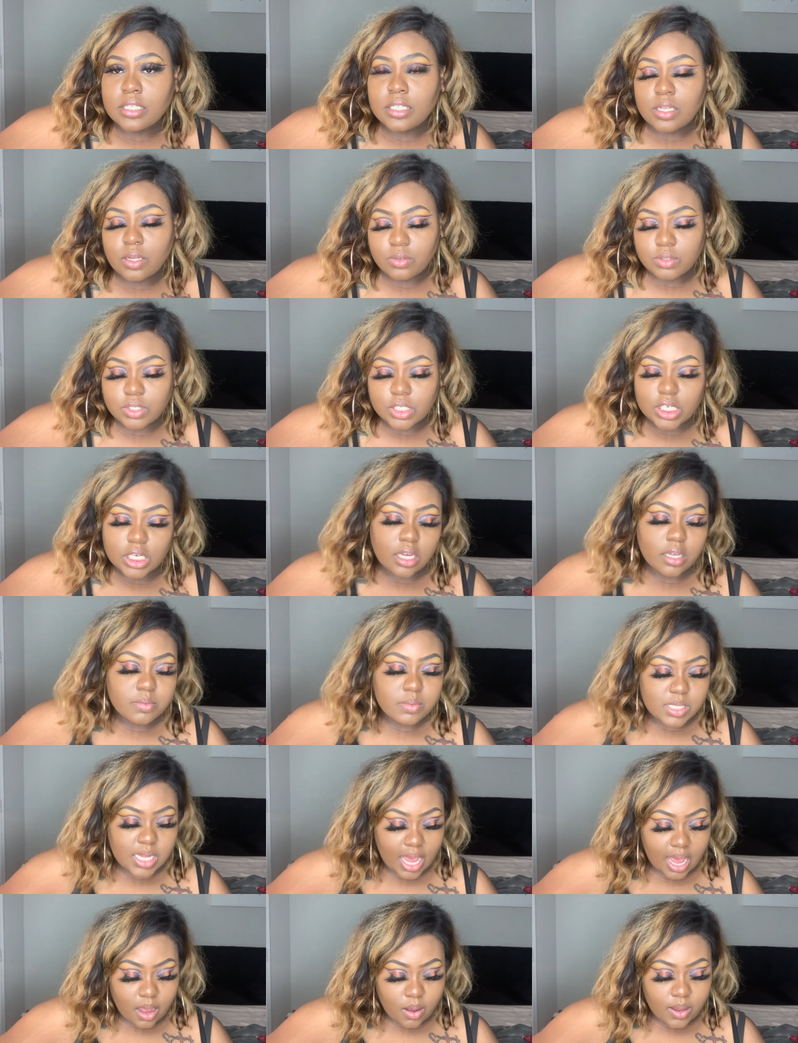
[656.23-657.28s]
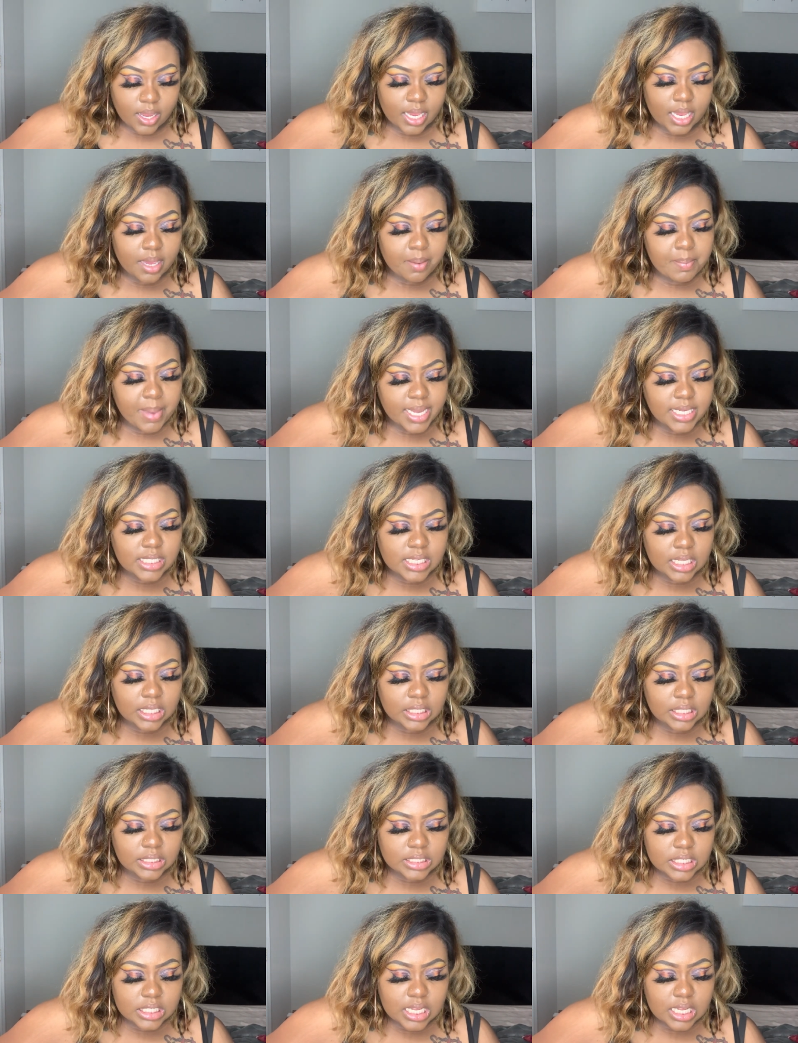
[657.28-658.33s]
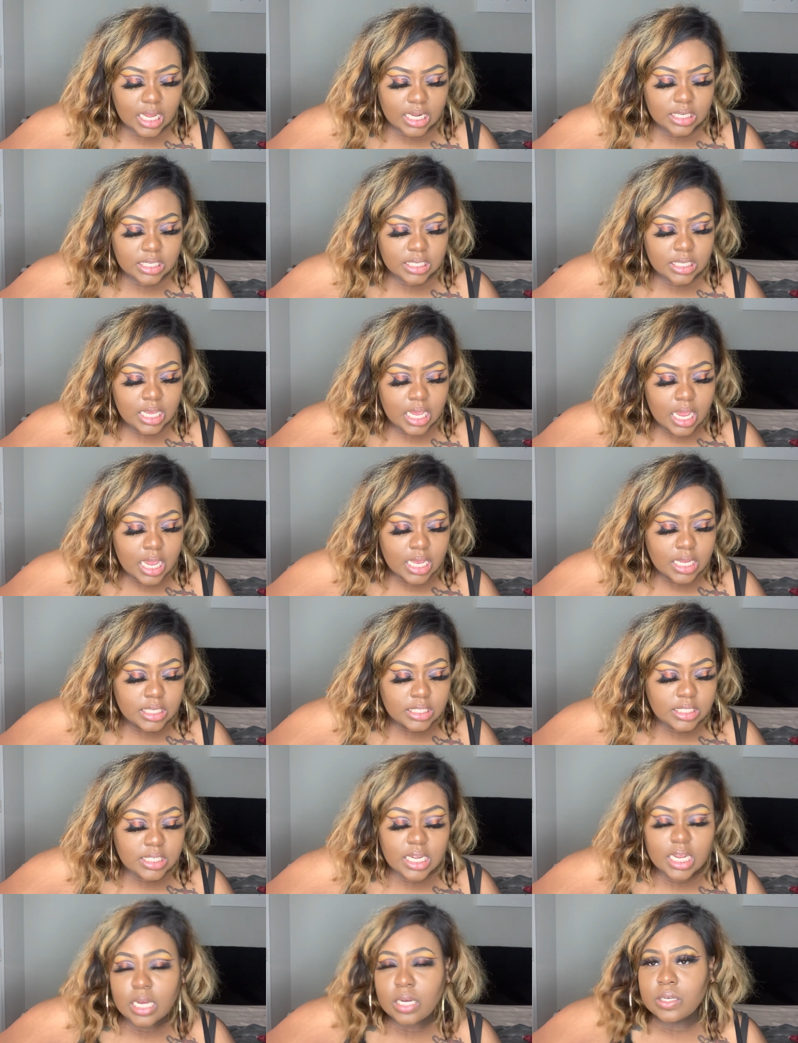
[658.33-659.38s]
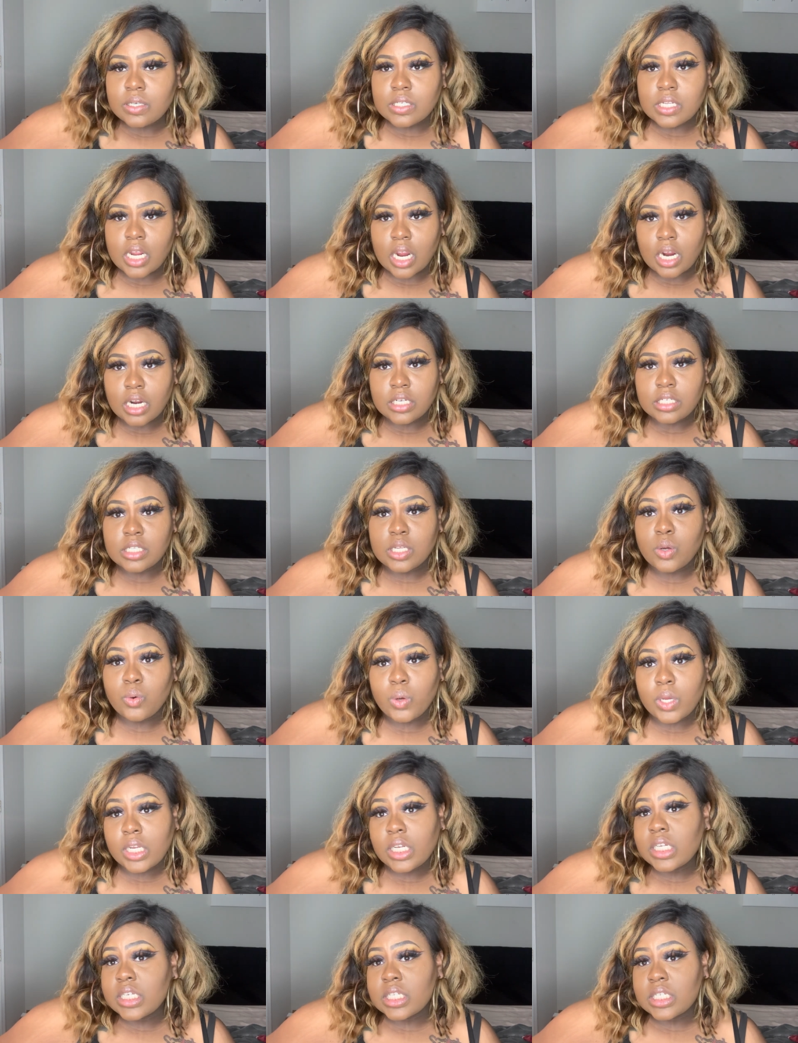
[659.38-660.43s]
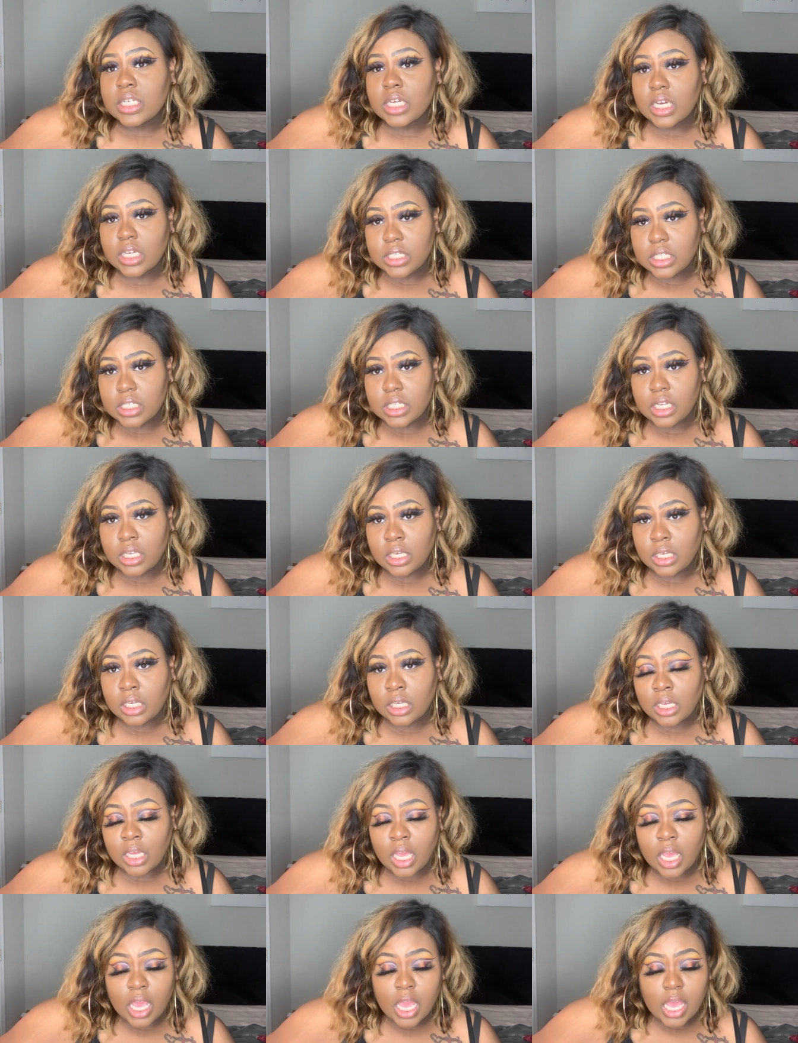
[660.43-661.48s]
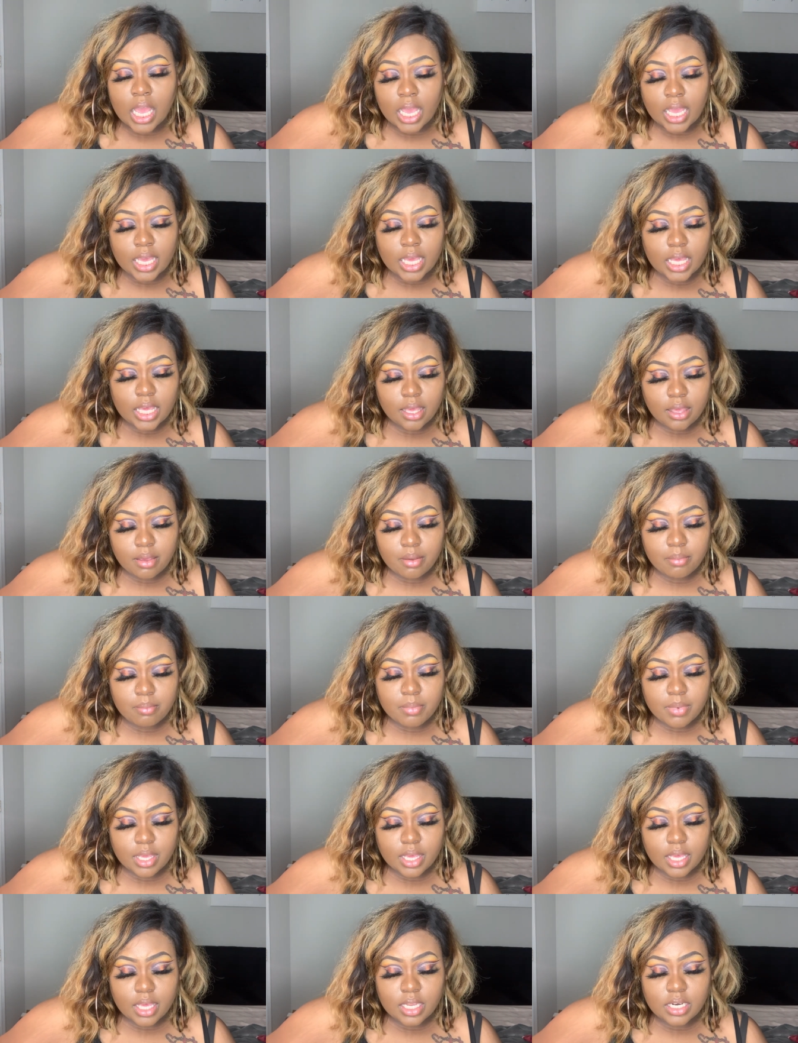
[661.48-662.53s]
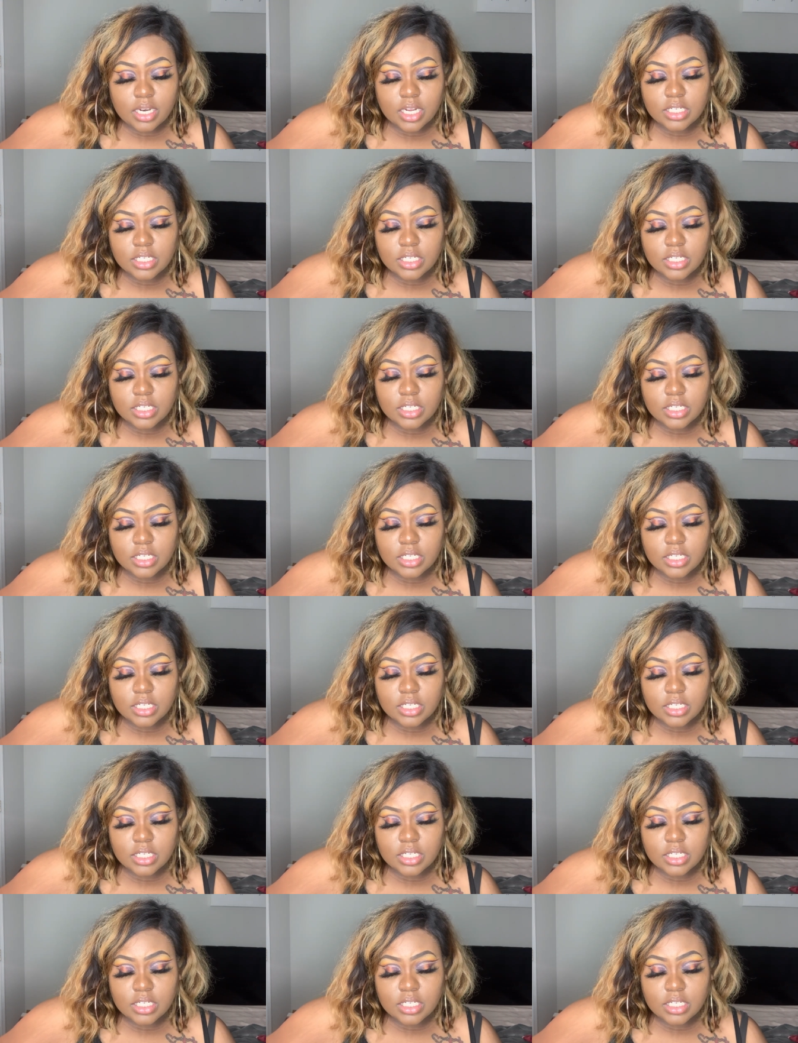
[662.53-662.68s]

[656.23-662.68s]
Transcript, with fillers: So she comes out and he basically just kind of tells her to quit discussing him and